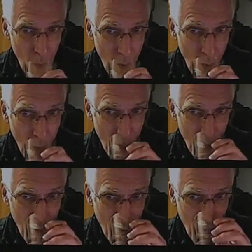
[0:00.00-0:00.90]
the point if
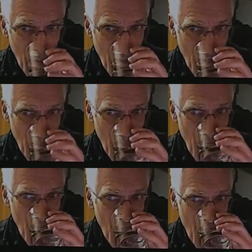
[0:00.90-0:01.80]
somebody's happy
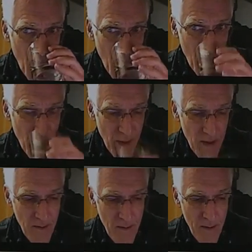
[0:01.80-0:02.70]
on 12
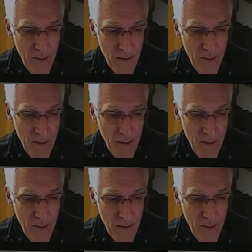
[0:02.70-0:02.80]
milligrams